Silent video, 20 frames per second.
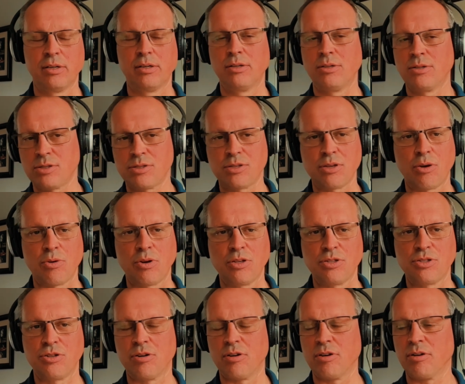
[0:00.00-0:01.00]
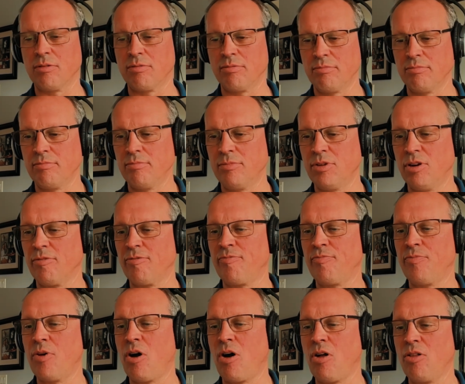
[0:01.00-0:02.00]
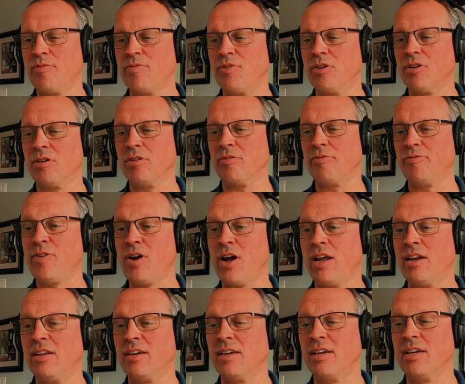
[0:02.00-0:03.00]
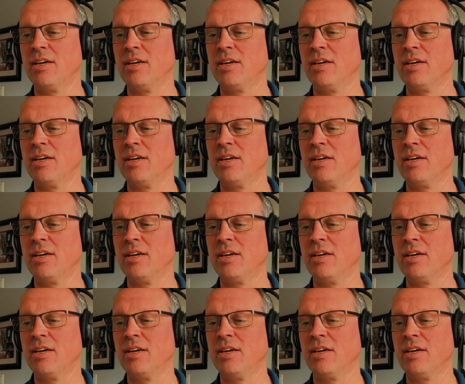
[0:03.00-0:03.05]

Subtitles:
so does your all of your fund.